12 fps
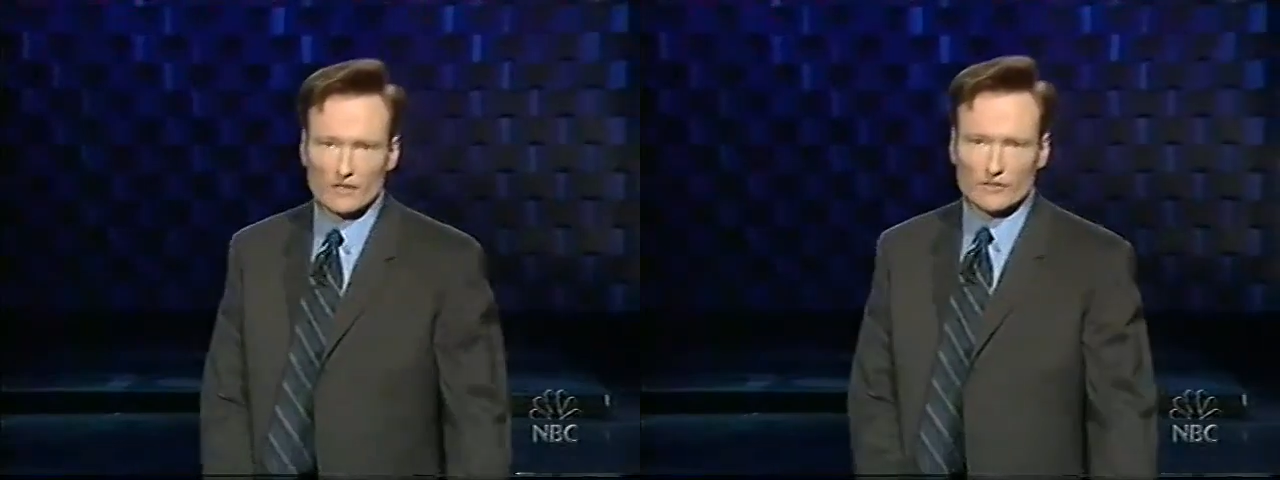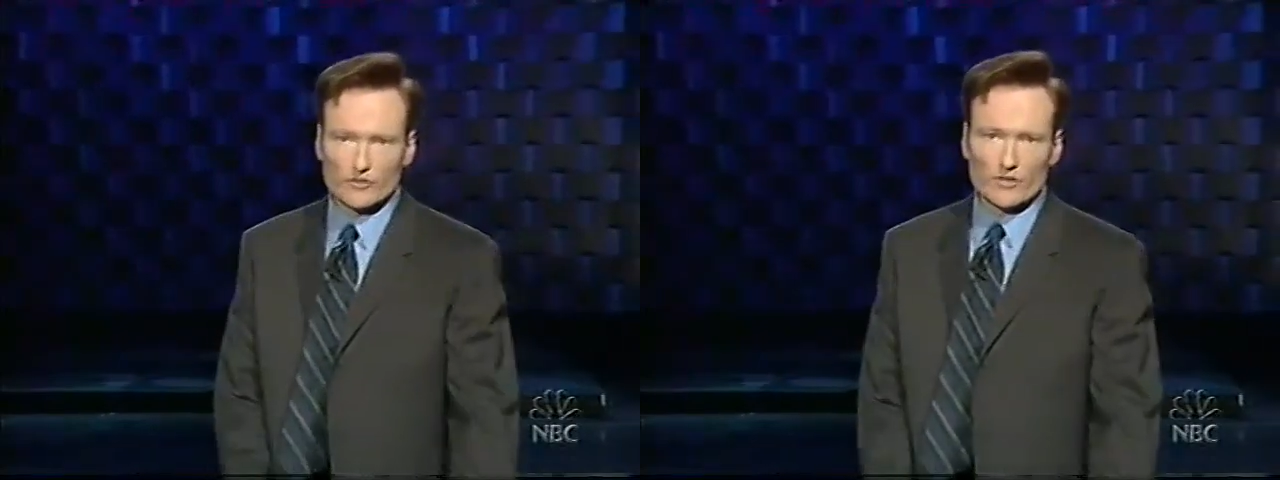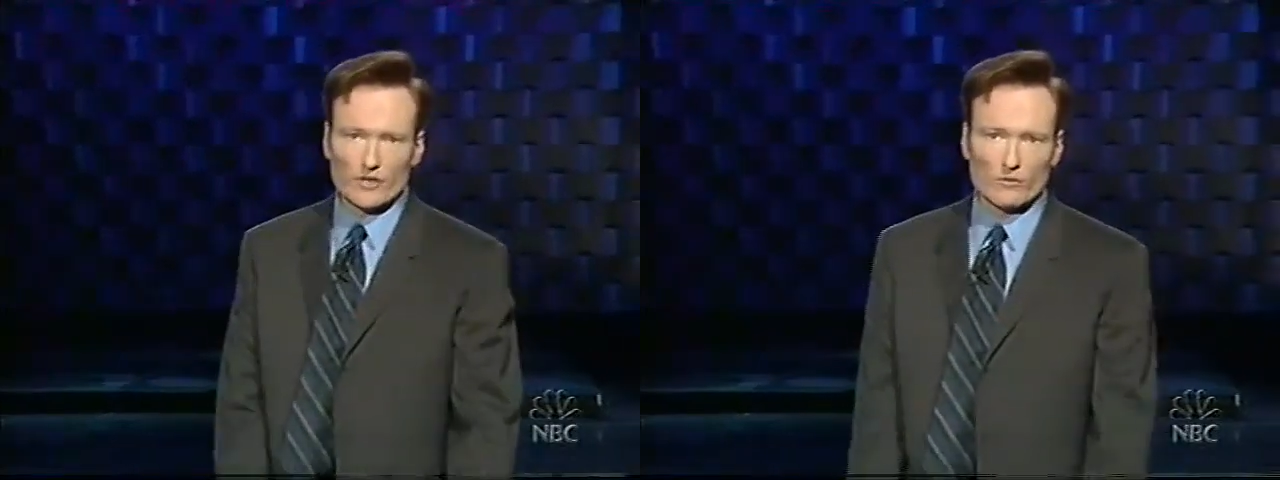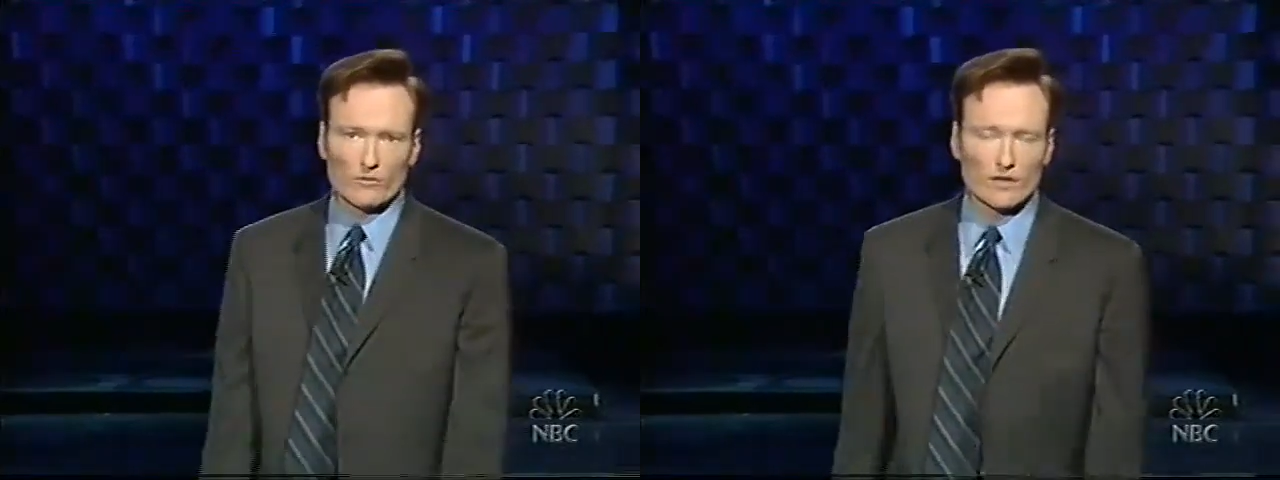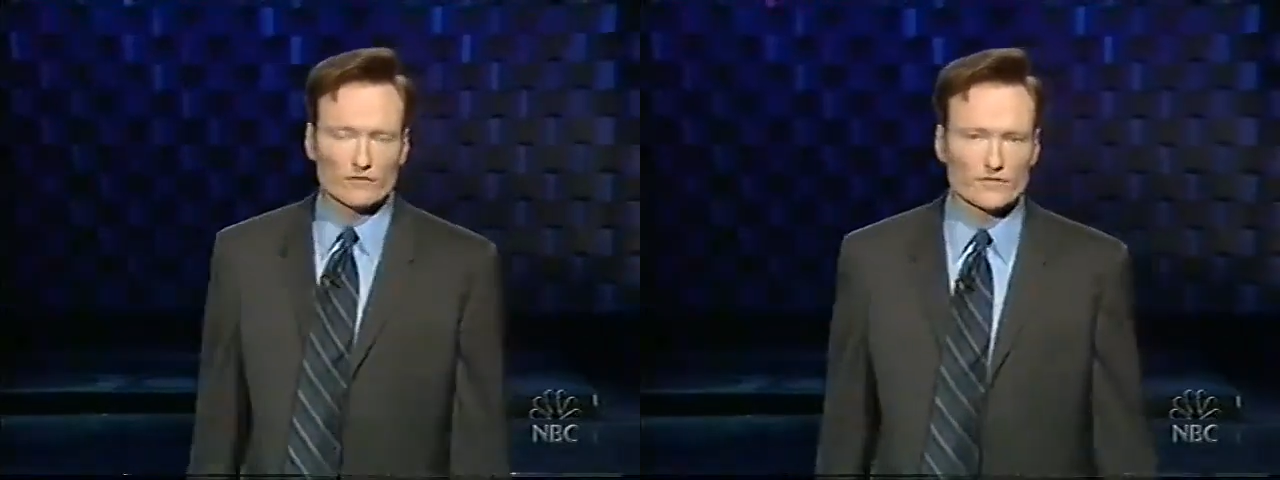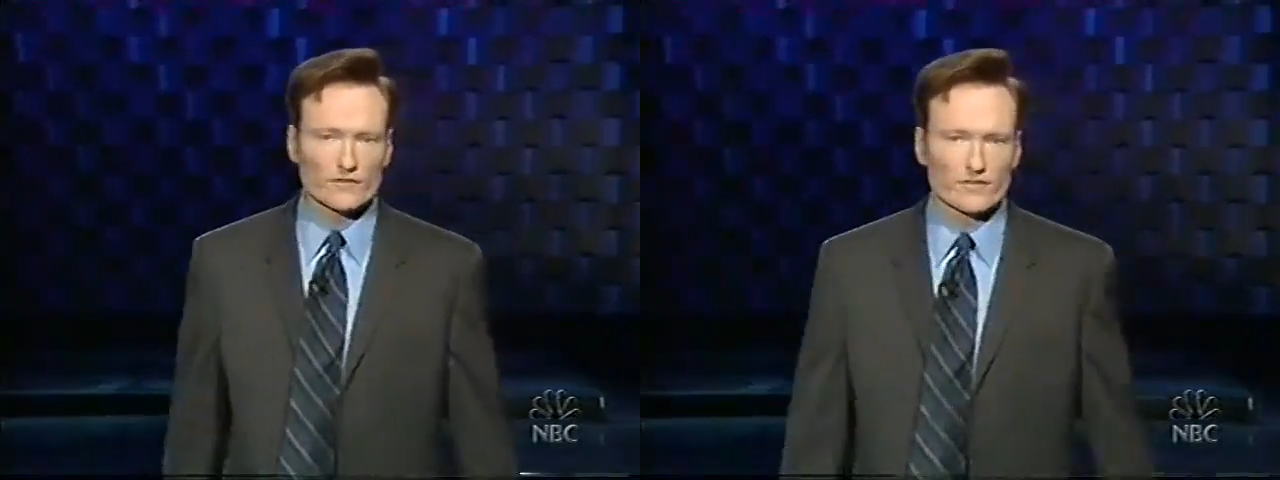You know
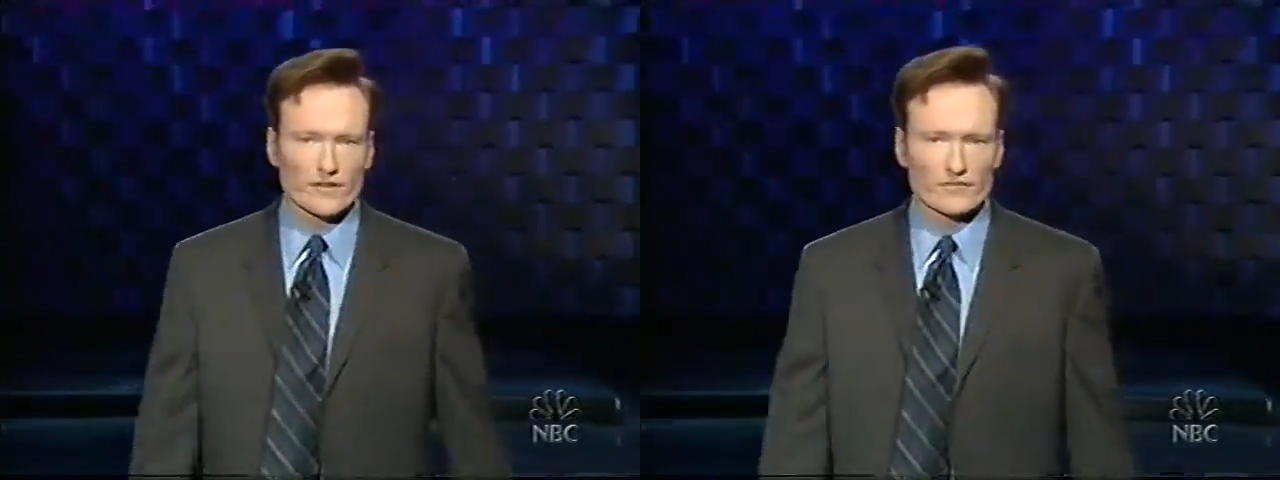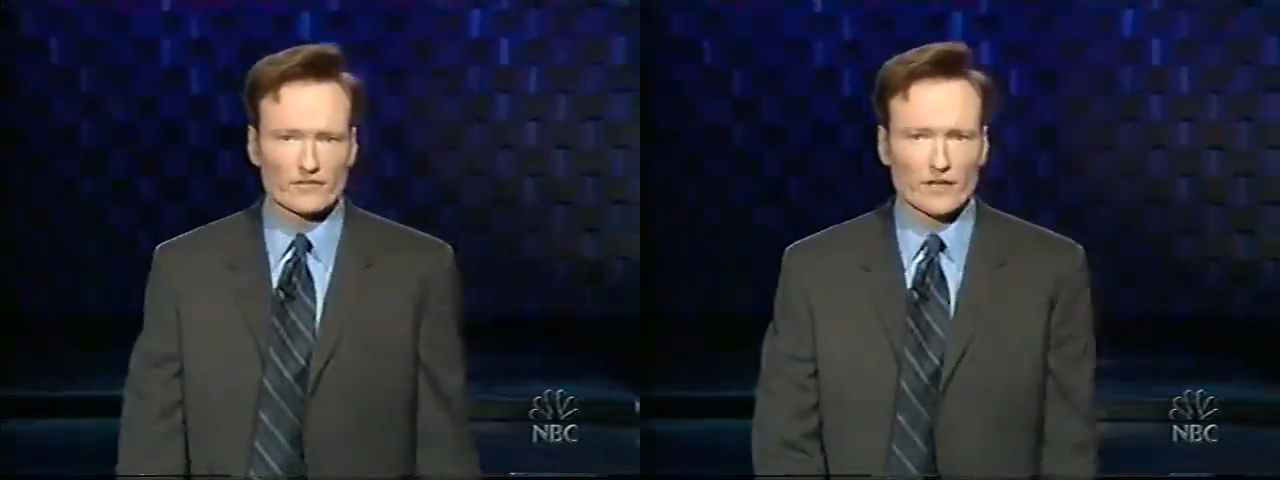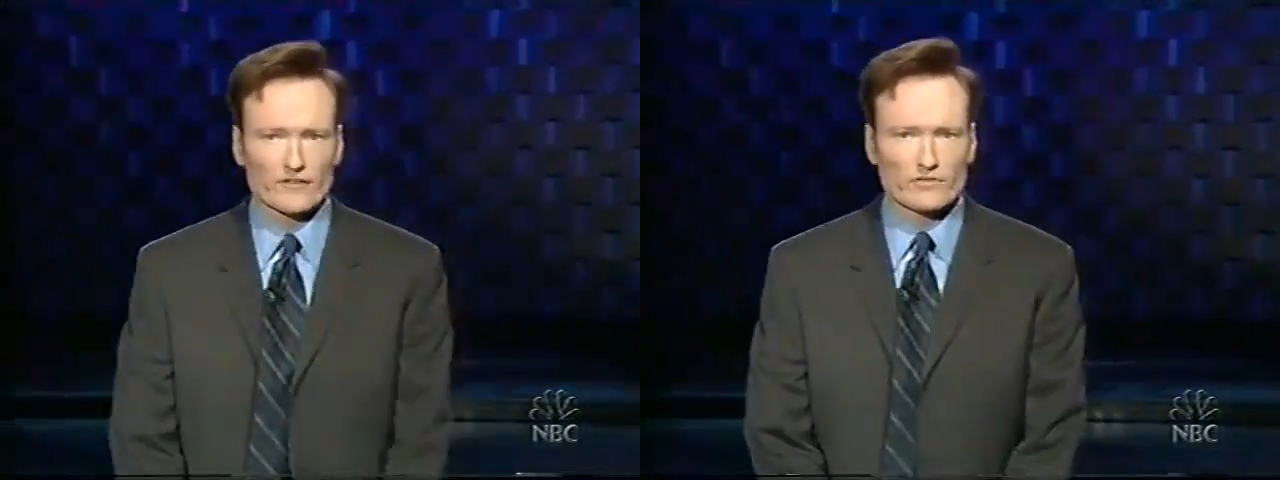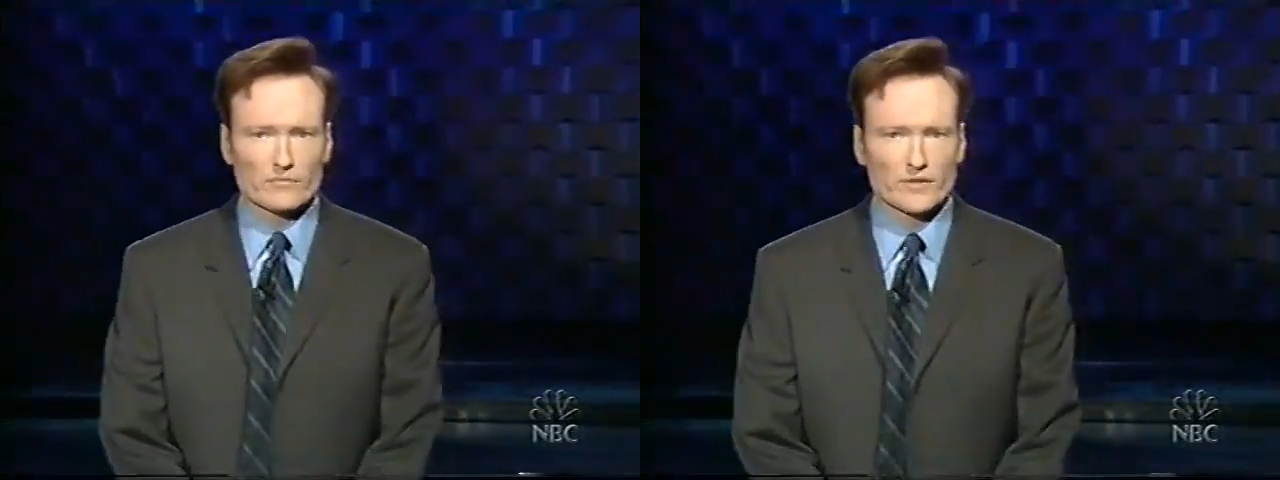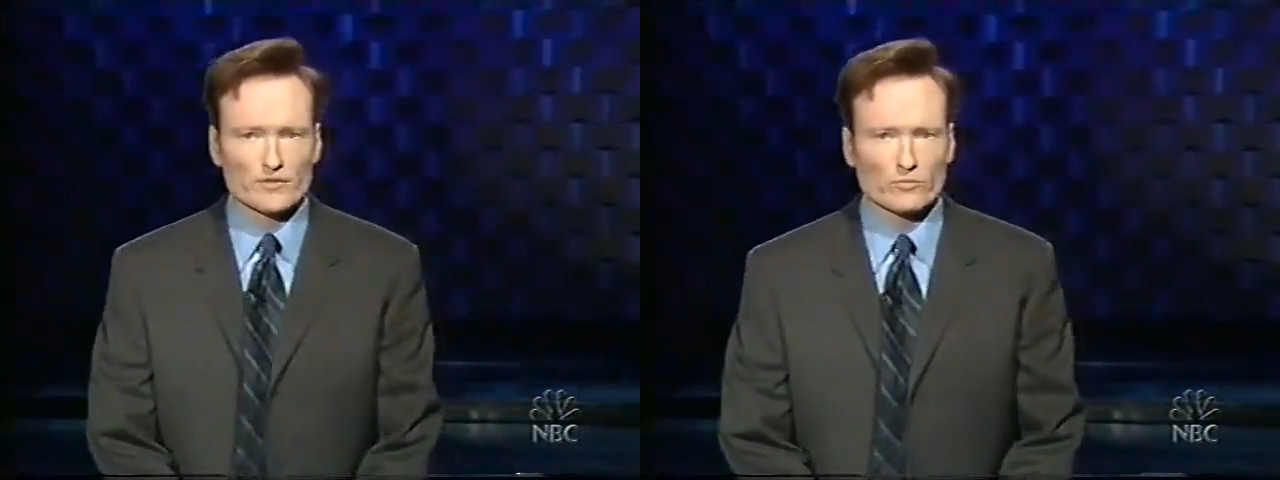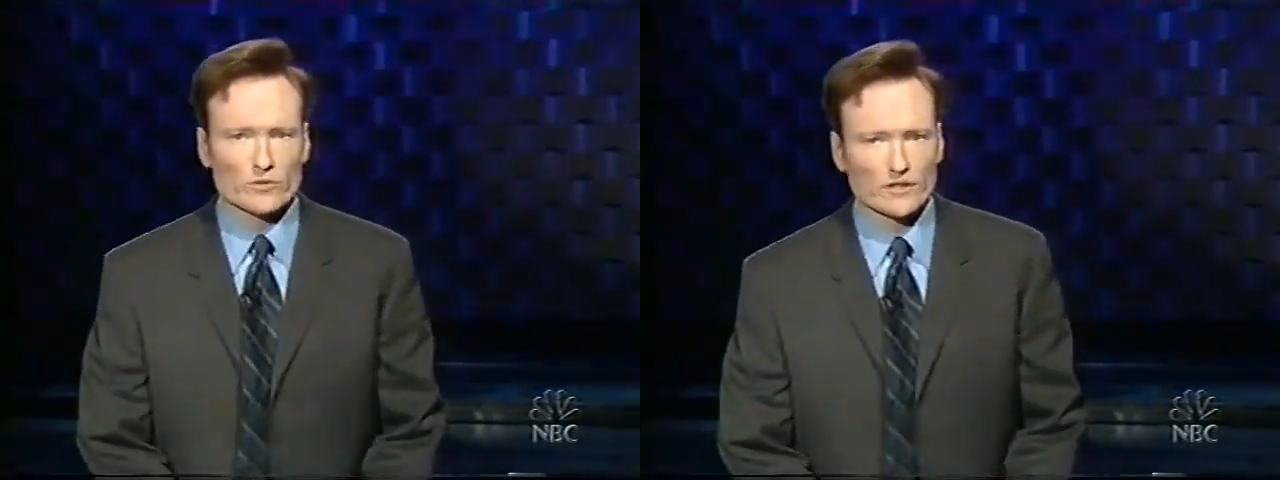our first guest tonight from
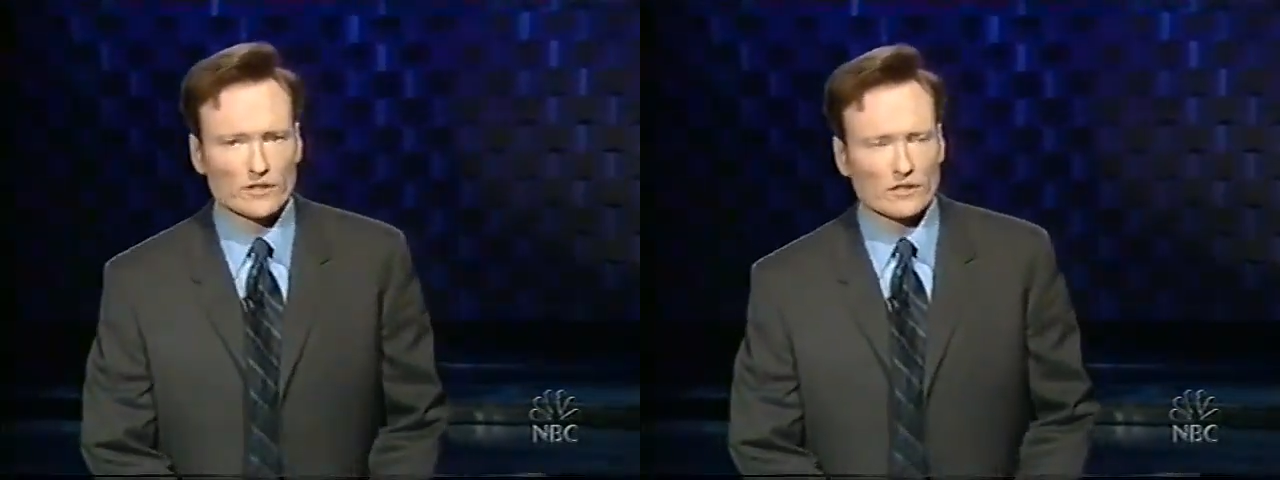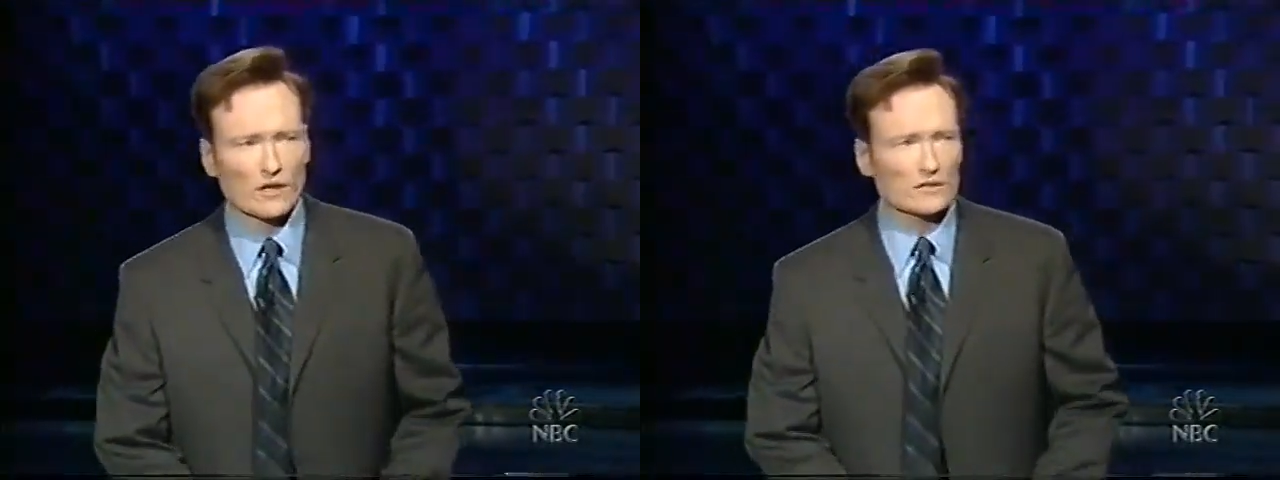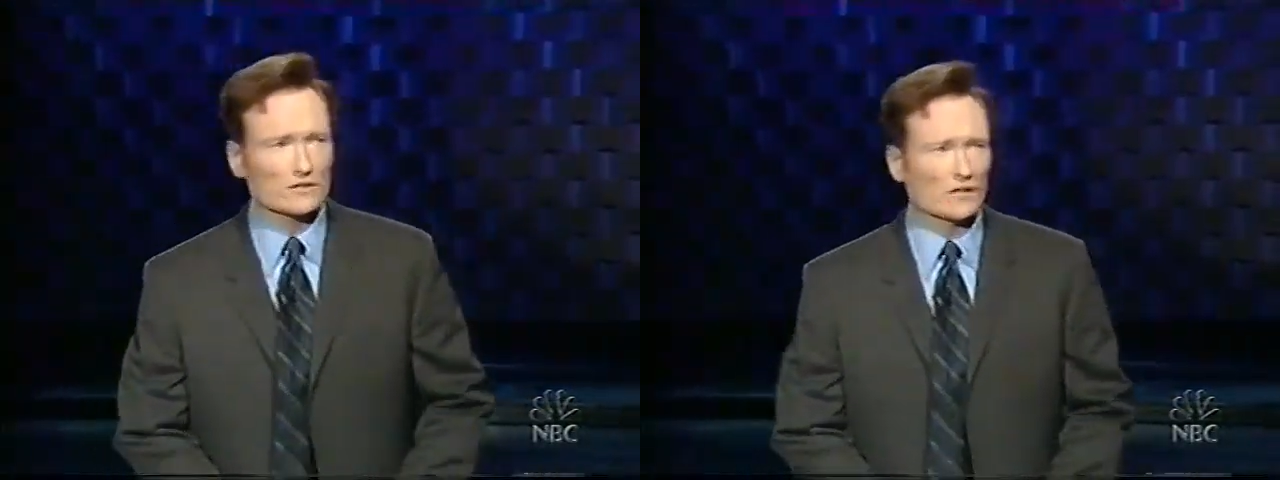his work on,